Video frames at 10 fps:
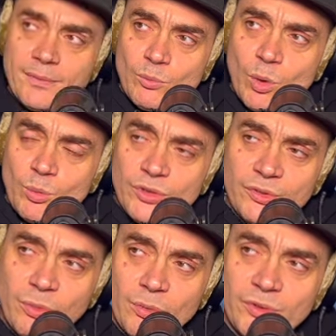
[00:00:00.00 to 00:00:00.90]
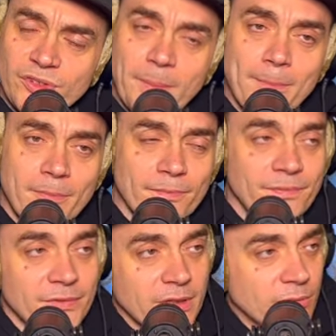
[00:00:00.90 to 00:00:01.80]
what was what was the
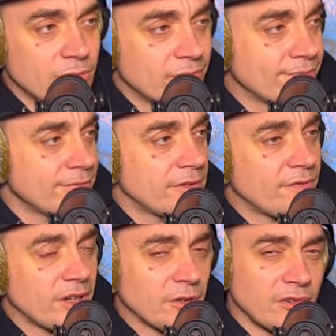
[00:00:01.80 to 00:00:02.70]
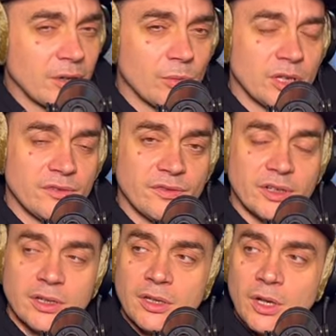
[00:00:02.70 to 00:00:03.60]
find the right word for
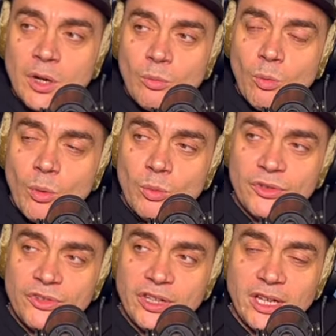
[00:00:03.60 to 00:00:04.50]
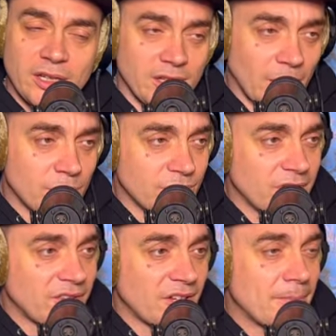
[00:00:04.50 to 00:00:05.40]
it? What was the? I was
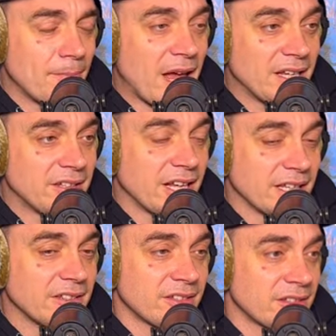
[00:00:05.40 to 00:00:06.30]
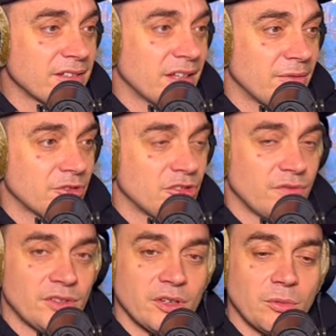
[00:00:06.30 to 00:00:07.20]
going to say mandate. I'm not sure
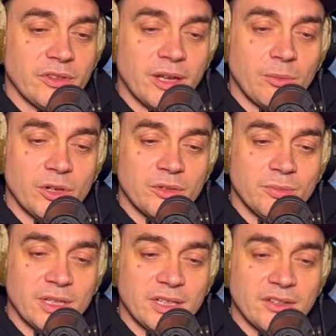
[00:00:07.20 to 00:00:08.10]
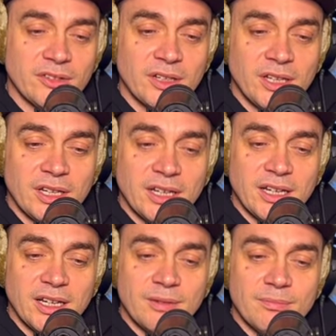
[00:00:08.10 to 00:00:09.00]
if you know what that word means.
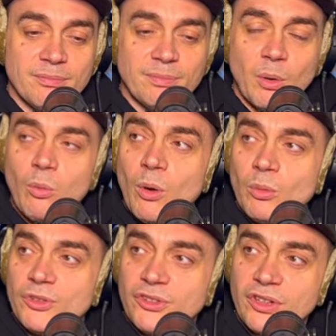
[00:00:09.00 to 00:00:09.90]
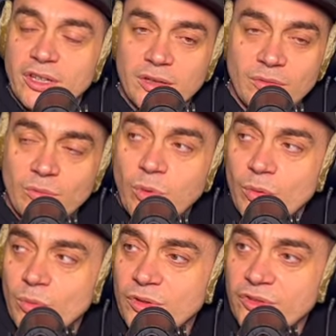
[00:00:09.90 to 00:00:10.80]
Um, but what was the
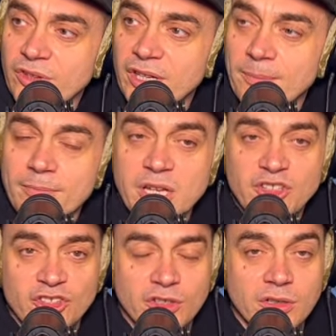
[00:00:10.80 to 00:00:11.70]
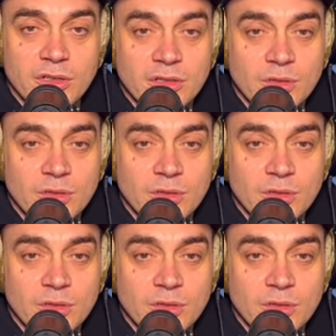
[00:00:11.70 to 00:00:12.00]
what was the mission